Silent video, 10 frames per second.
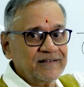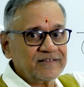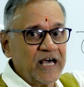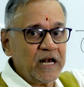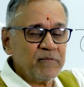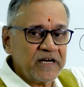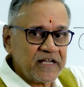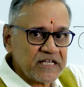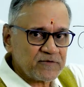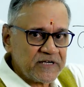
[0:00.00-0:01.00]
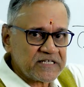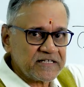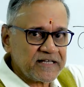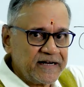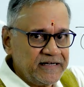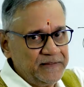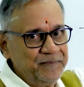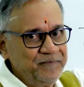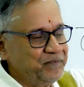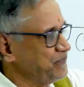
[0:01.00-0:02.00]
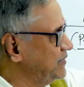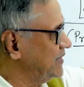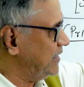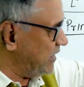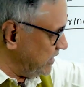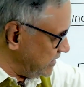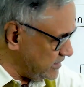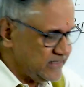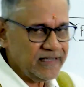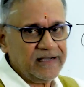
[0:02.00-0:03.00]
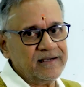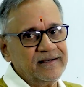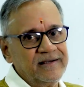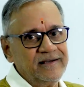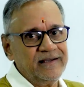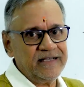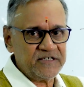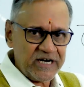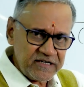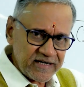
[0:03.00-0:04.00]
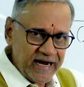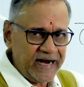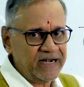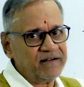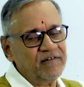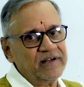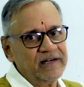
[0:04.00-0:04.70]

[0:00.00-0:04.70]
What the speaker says: Solomon case was decided, in India, a judge had